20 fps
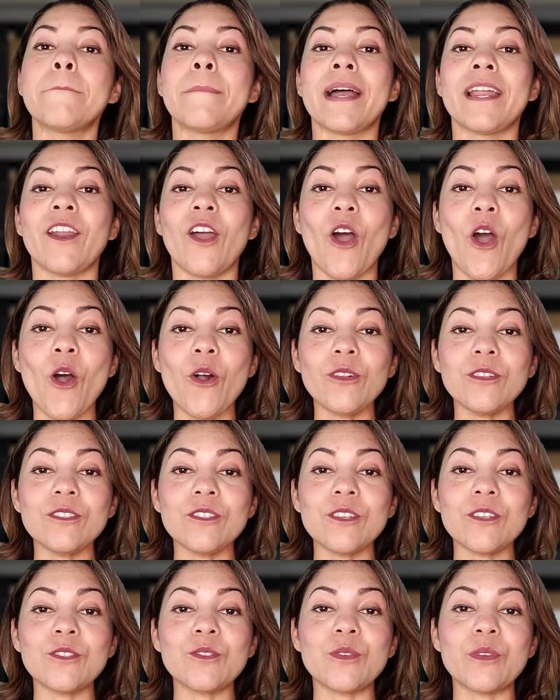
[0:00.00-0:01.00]
but
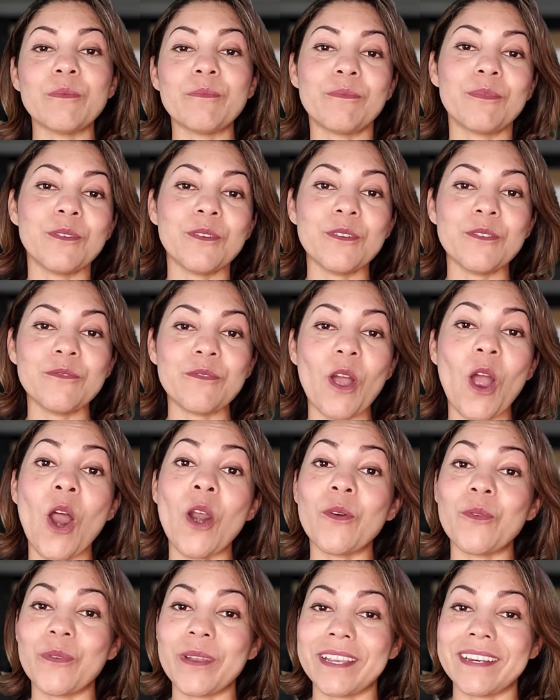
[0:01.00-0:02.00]
also to improve
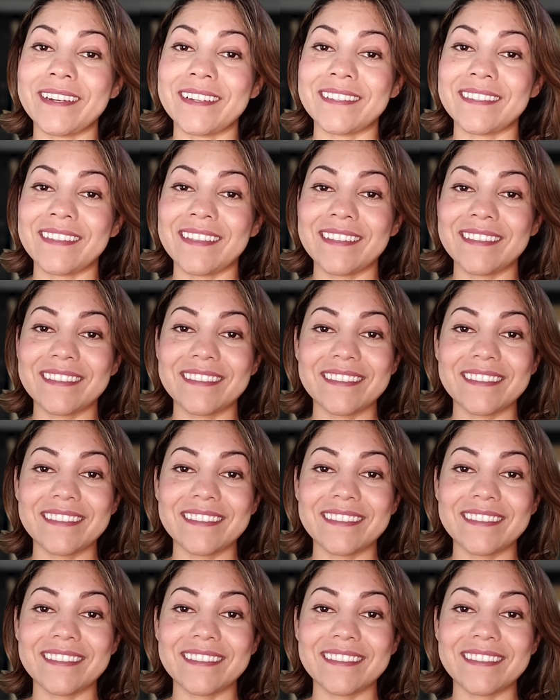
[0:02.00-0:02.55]
our weaknesses.